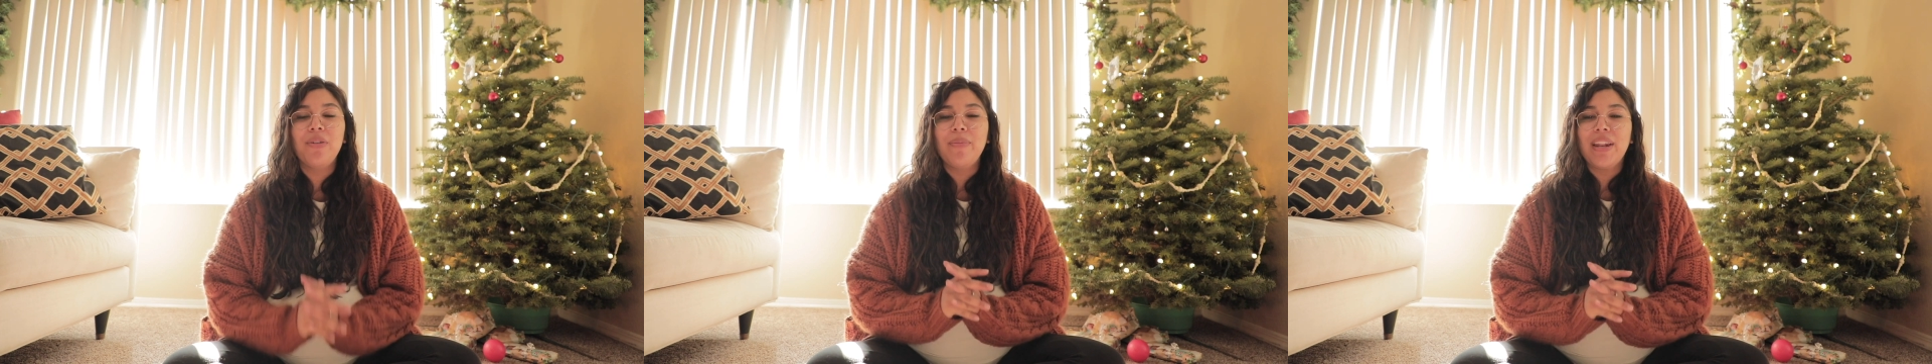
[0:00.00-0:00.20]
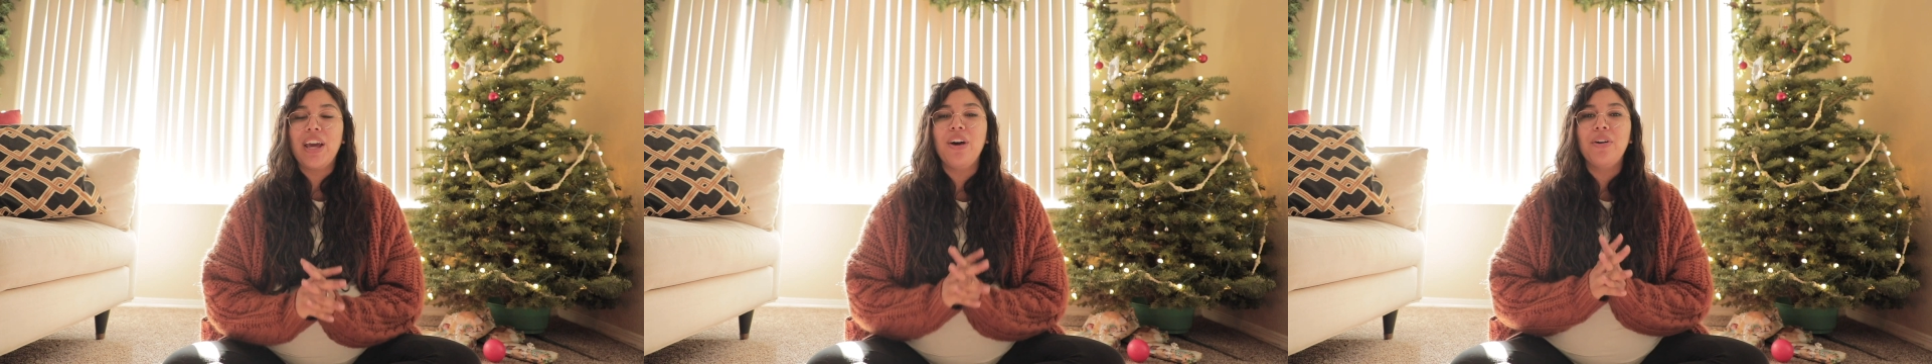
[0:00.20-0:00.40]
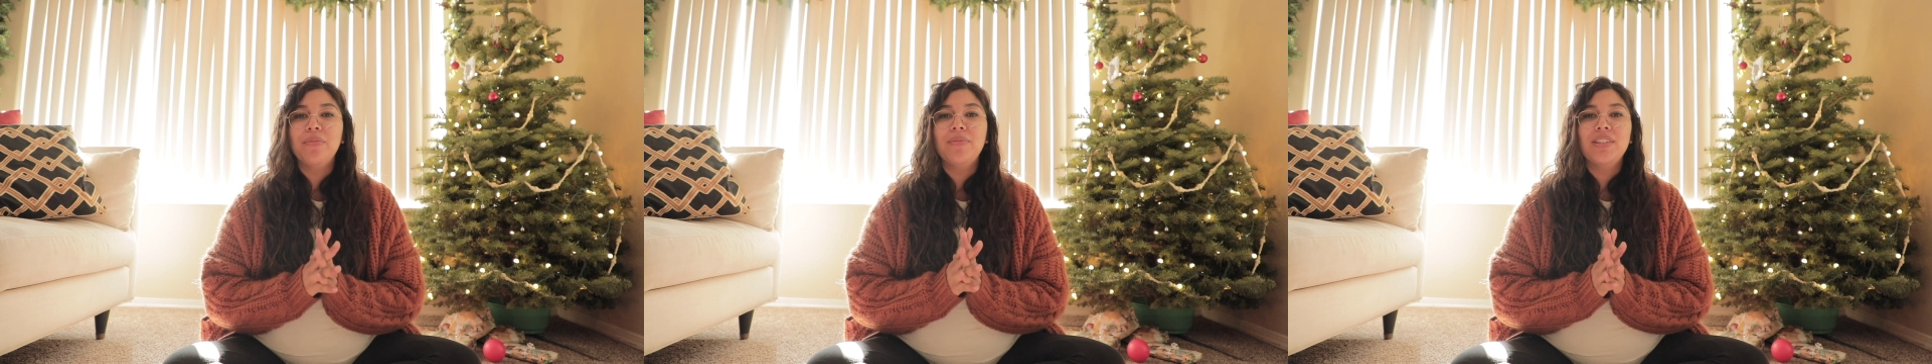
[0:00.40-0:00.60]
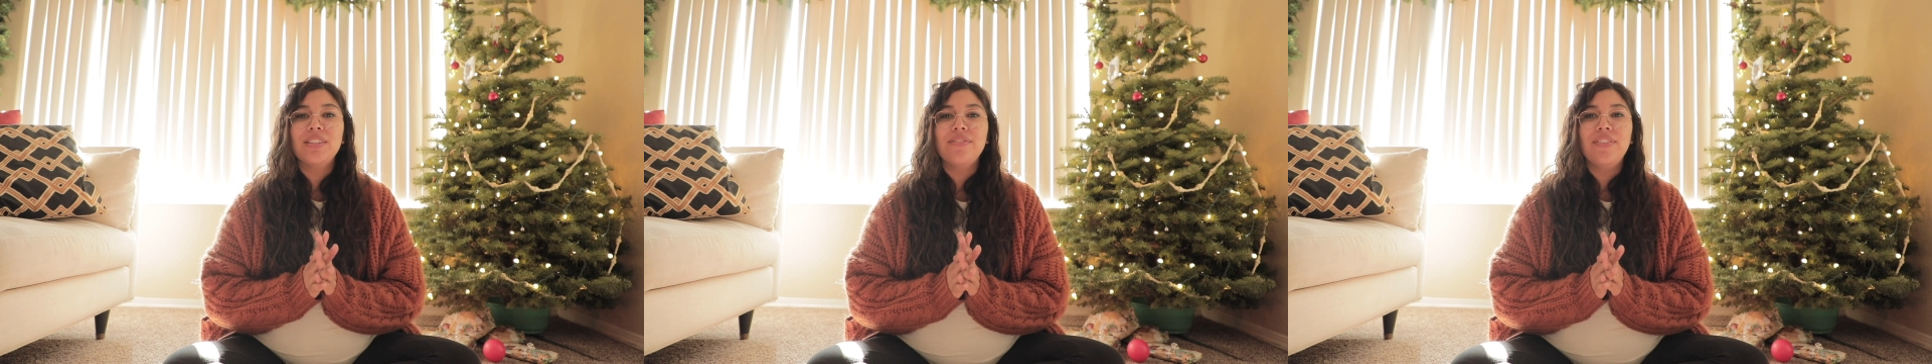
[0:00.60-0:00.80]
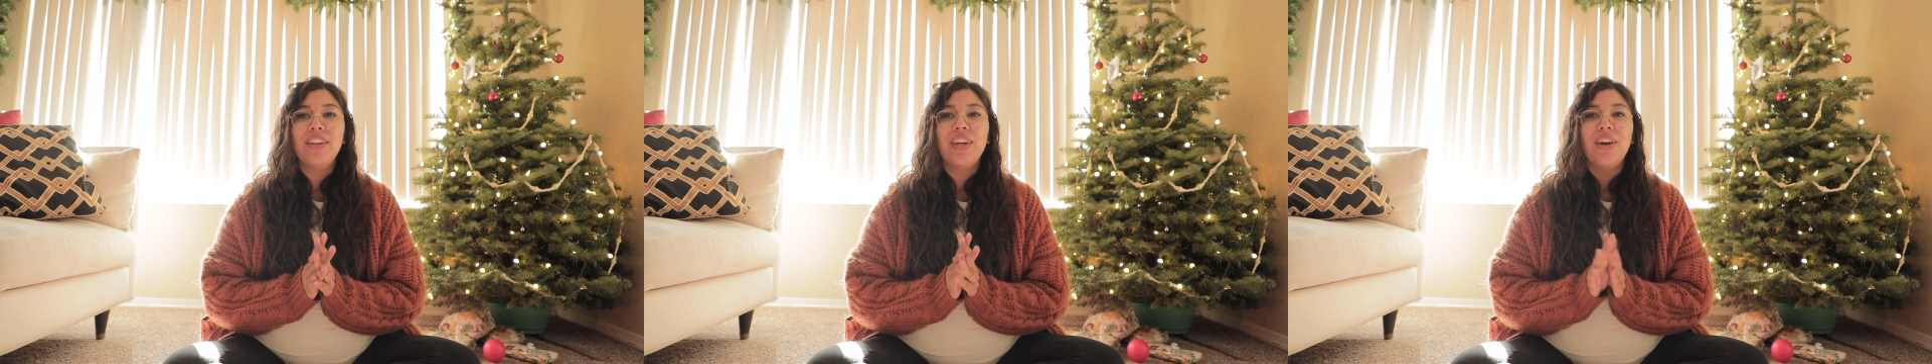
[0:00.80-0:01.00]
but I hope
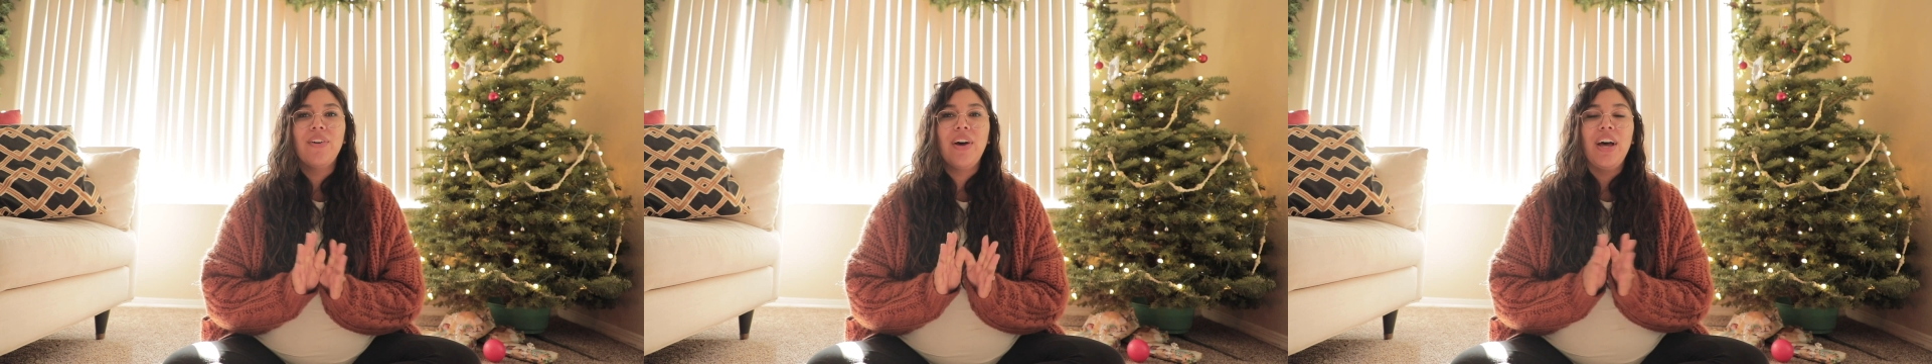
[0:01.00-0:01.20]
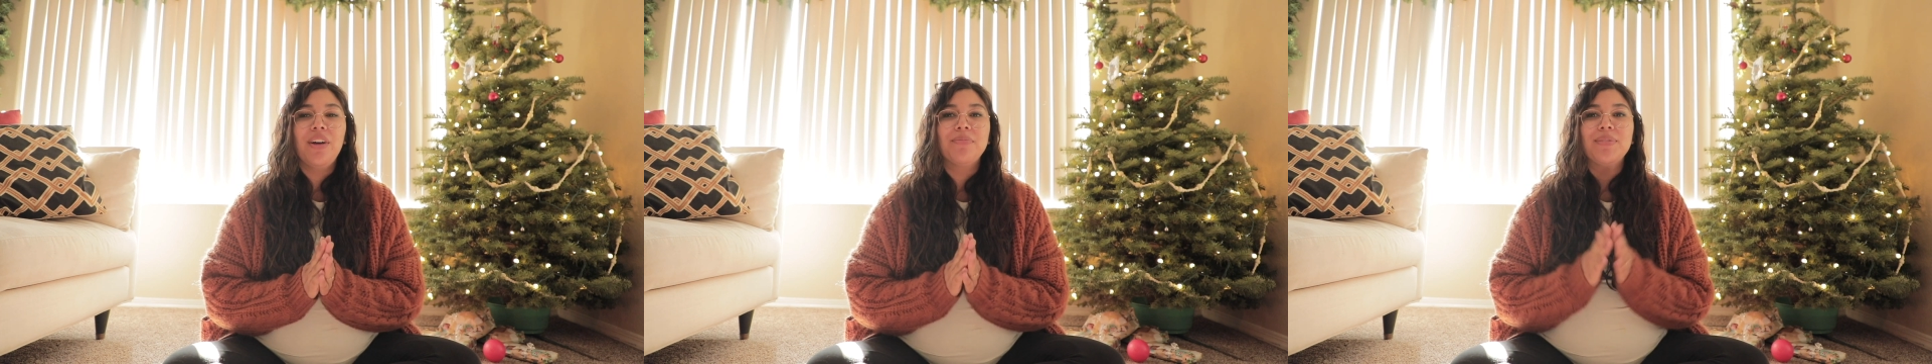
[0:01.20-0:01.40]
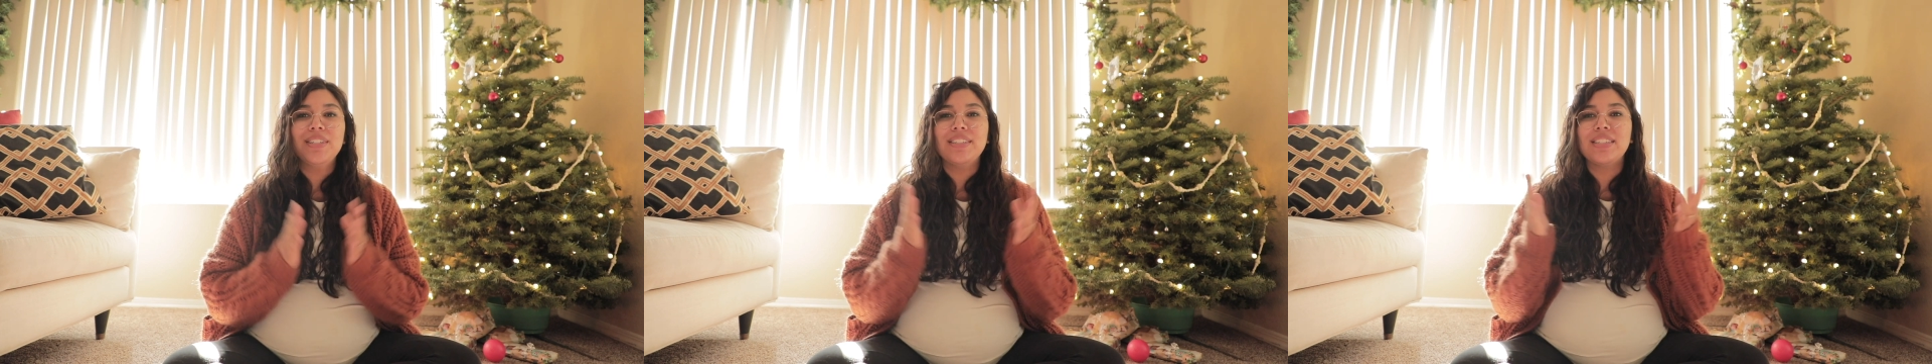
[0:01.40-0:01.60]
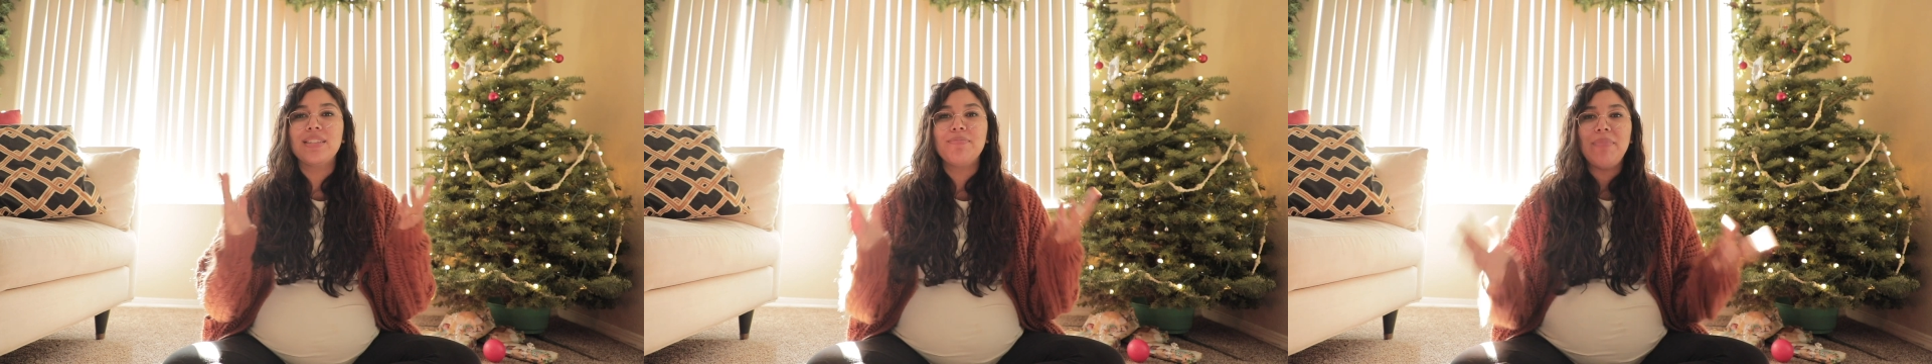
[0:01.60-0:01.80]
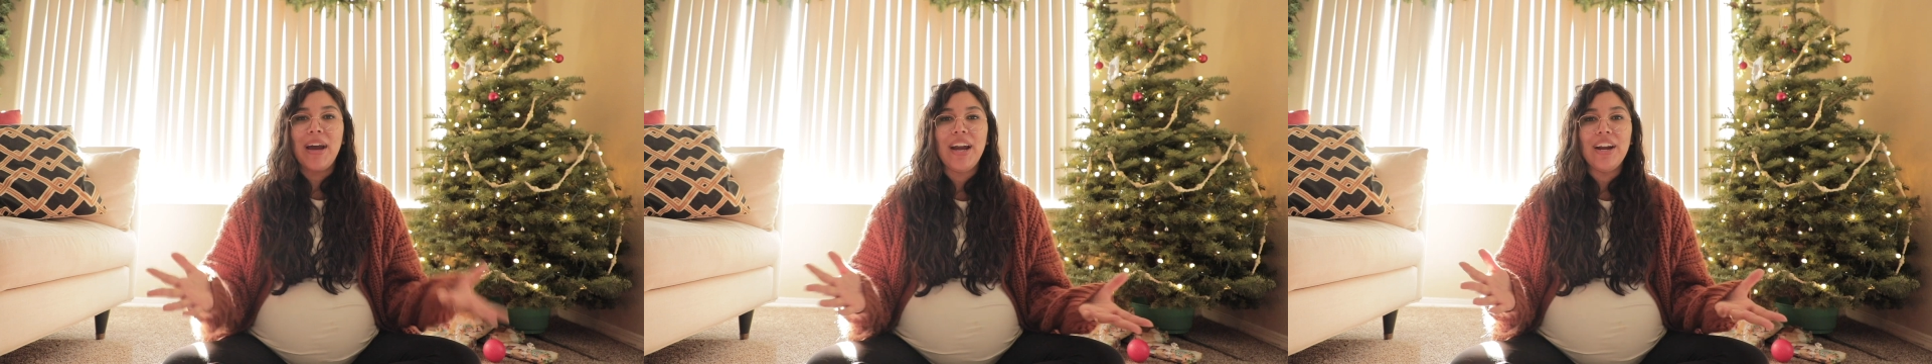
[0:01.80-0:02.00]
this video helped
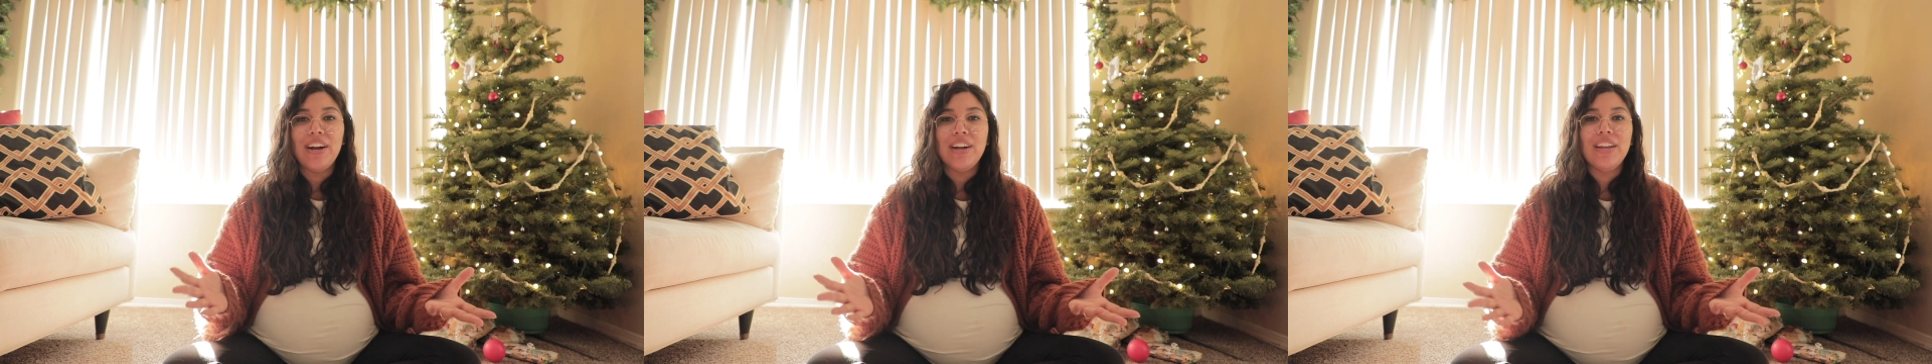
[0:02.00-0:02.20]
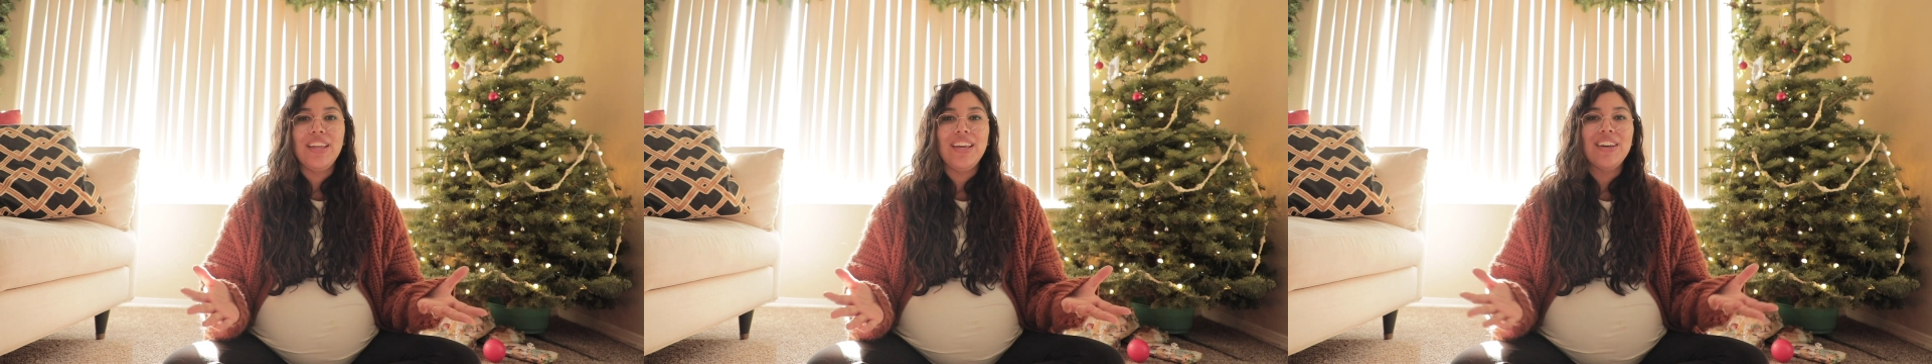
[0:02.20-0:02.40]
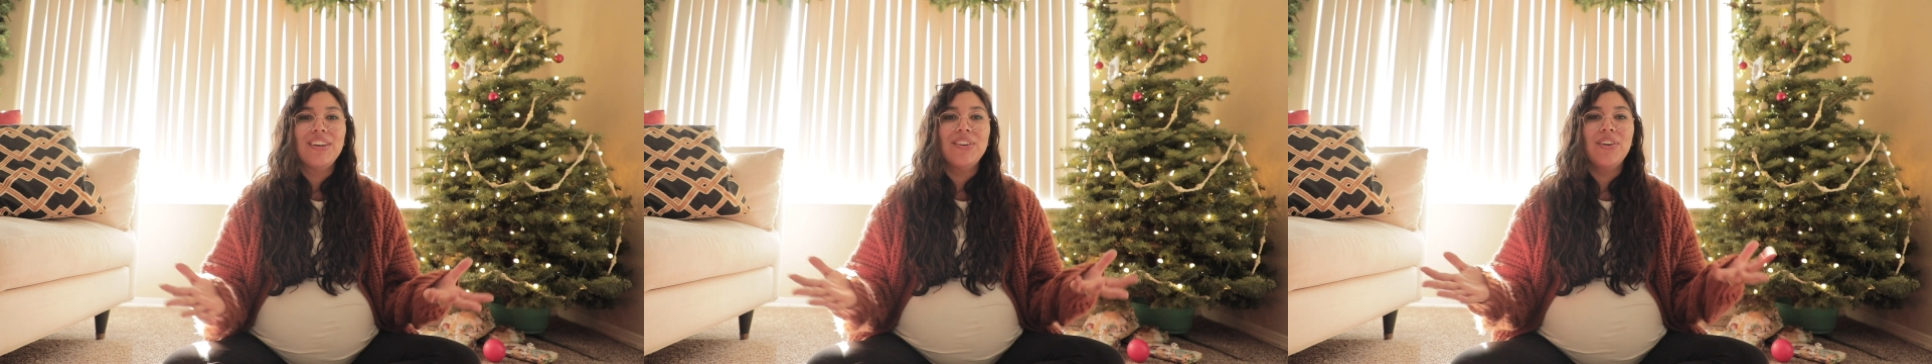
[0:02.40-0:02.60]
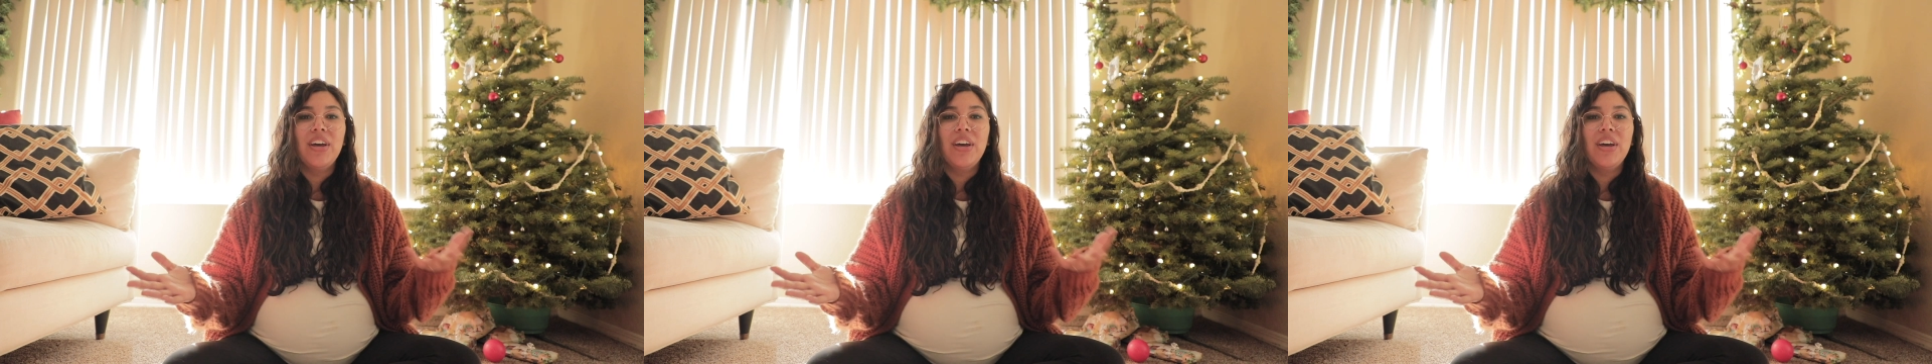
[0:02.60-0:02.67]
inspire you.